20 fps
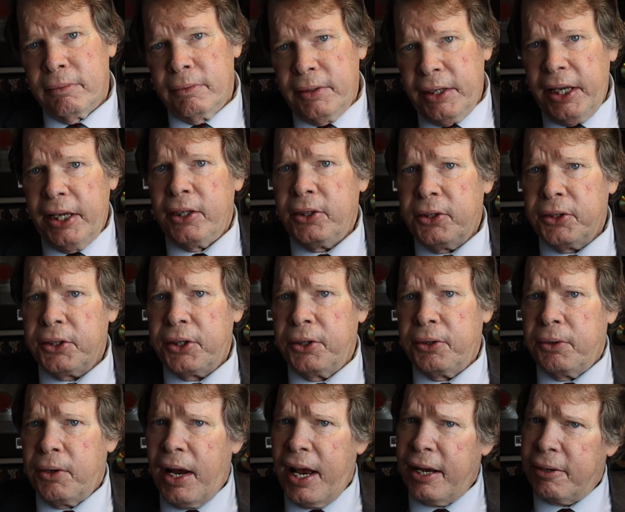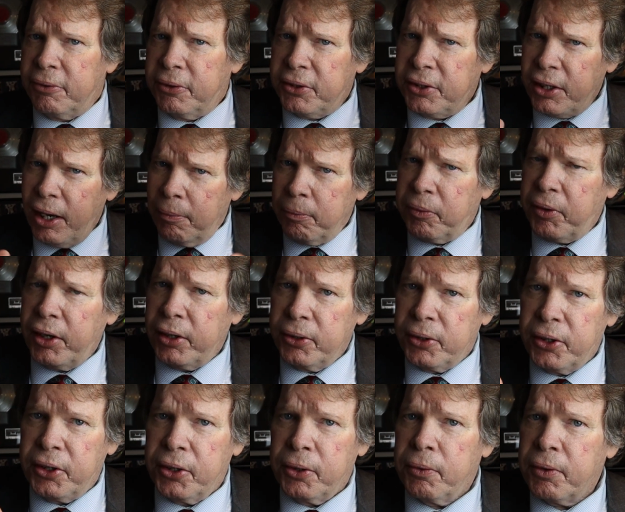needs to have something
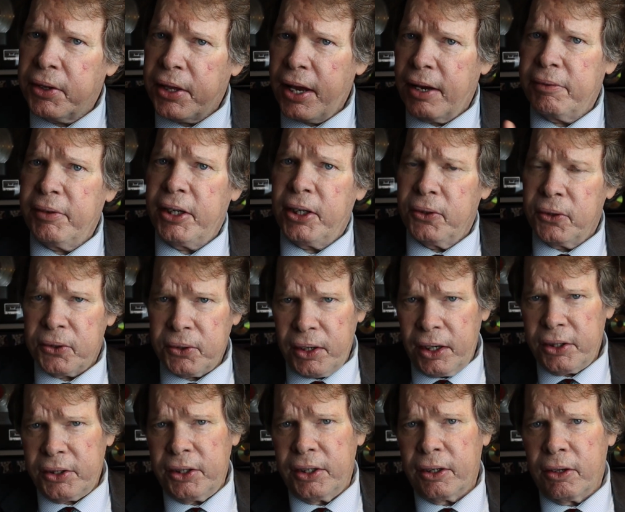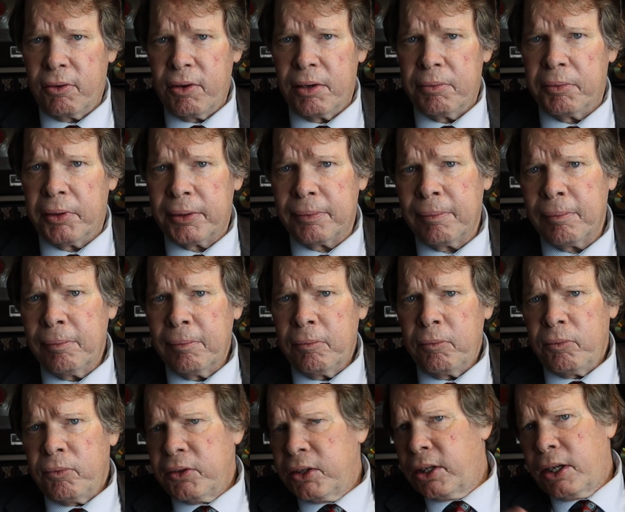to do with heavy construction equipment.
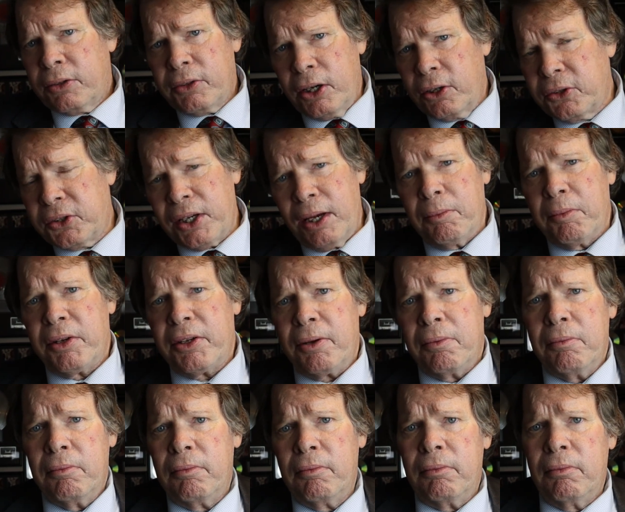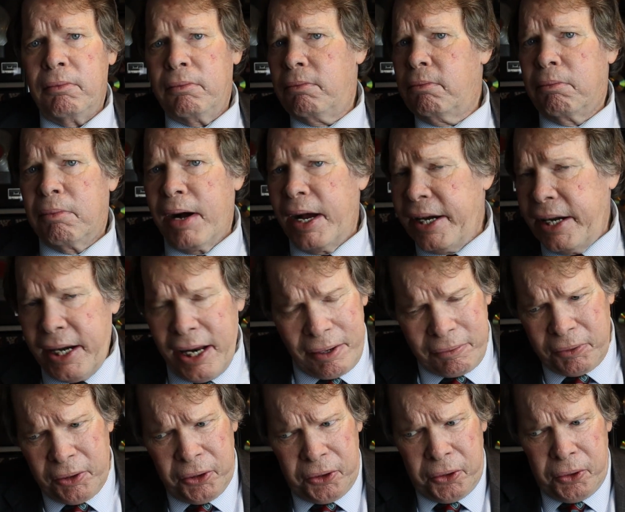Though some of them might
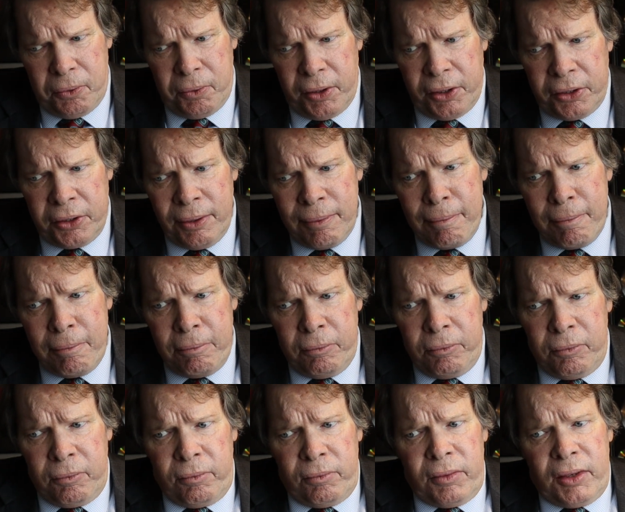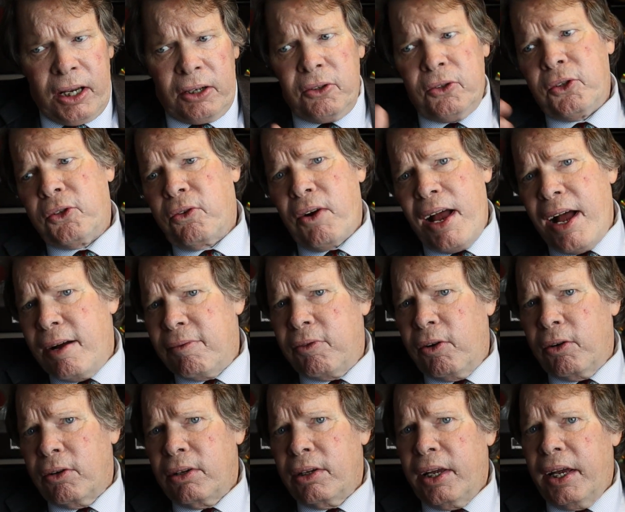have to do with
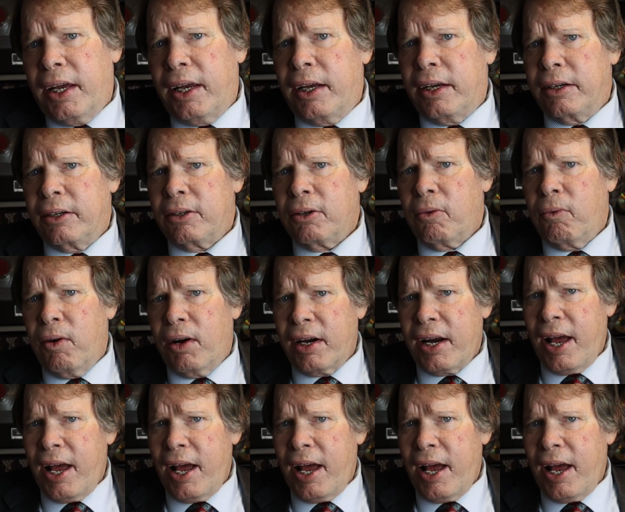travel and what